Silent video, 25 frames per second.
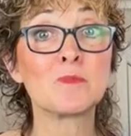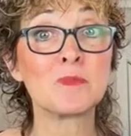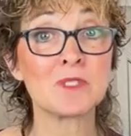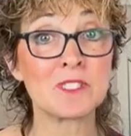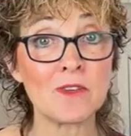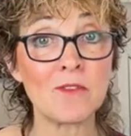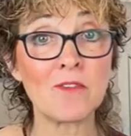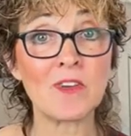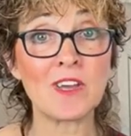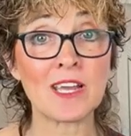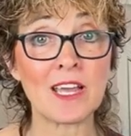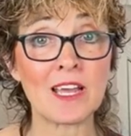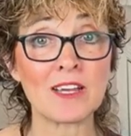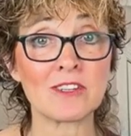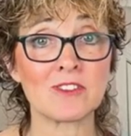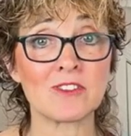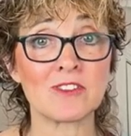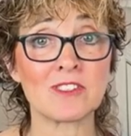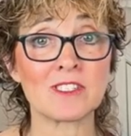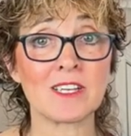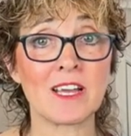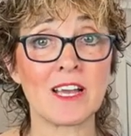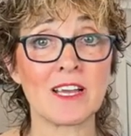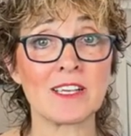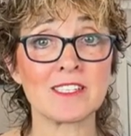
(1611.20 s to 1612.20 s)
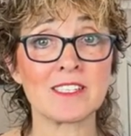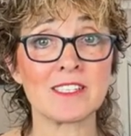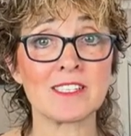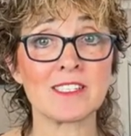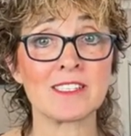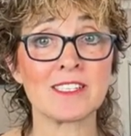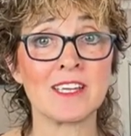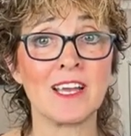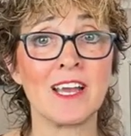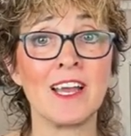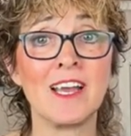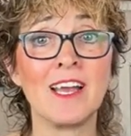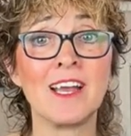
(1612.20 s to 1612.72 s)
specific
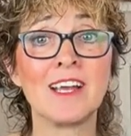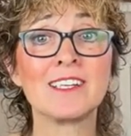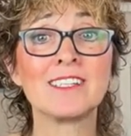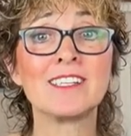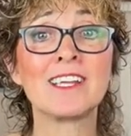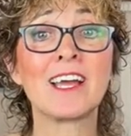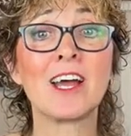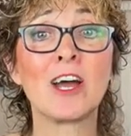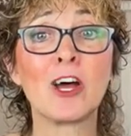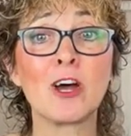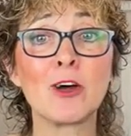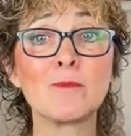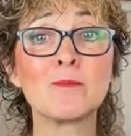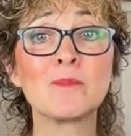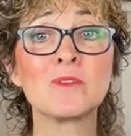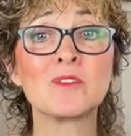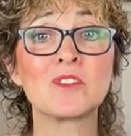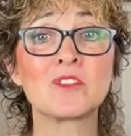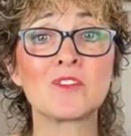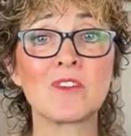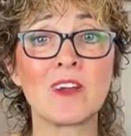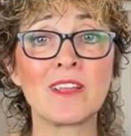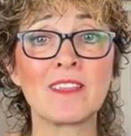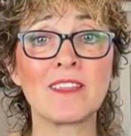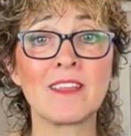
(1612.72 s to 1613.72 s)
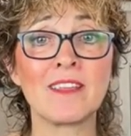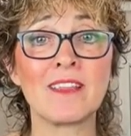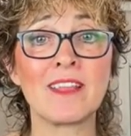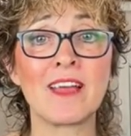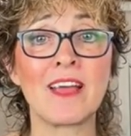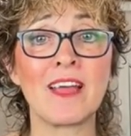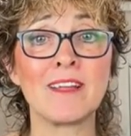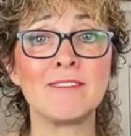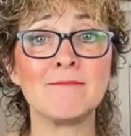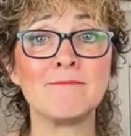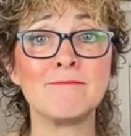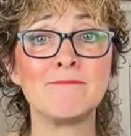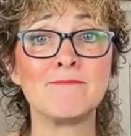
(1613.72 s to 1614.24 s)
exercises, to help strengthen
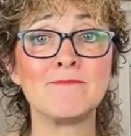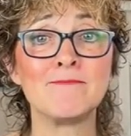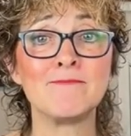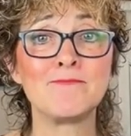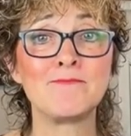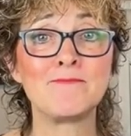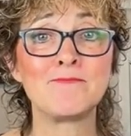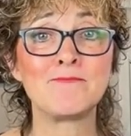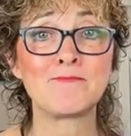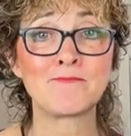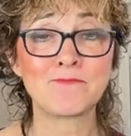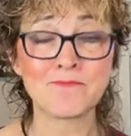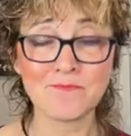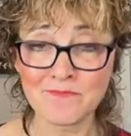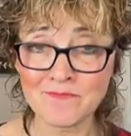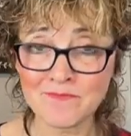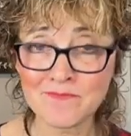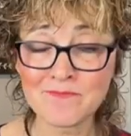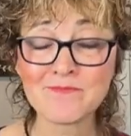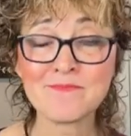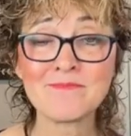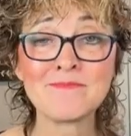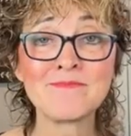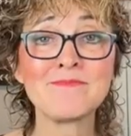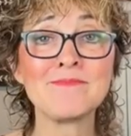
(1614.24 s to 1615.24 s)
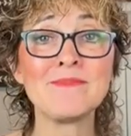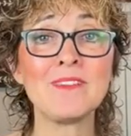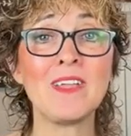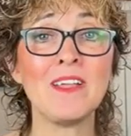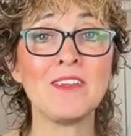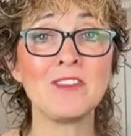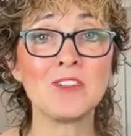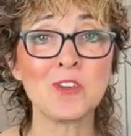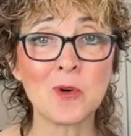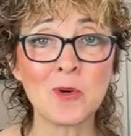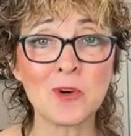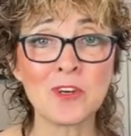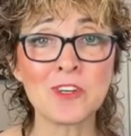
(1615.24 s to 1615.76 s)
that.
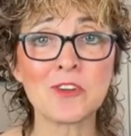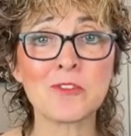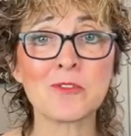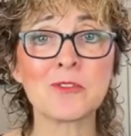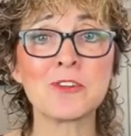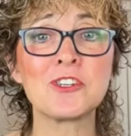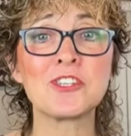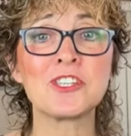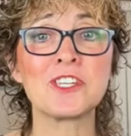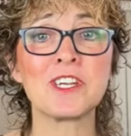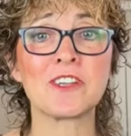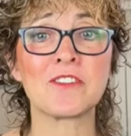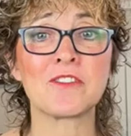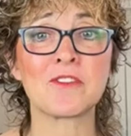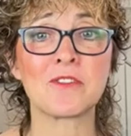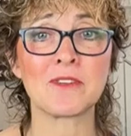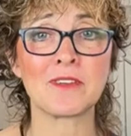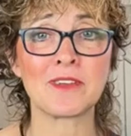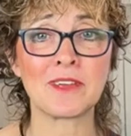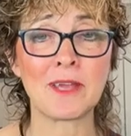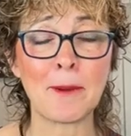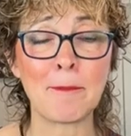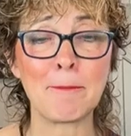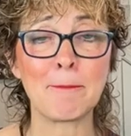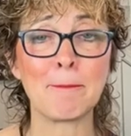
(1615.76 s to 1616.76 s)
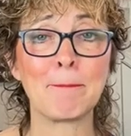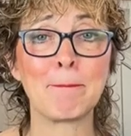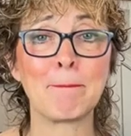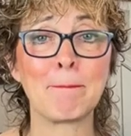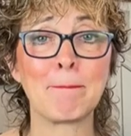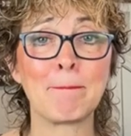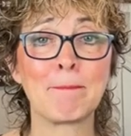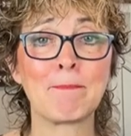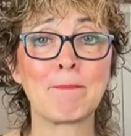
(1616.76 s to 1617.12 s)
Torn cruciates. Yep.